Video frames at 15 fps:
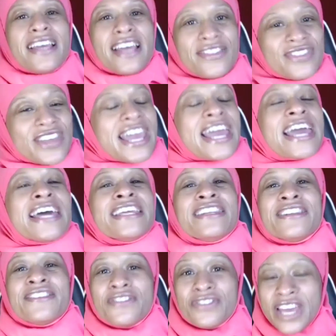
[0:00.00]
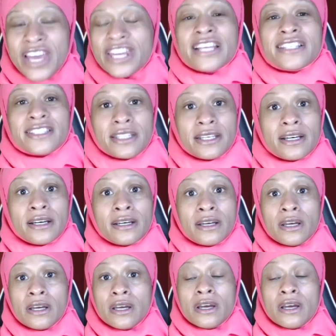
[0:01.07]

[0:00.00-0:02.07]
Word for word: and then then it's the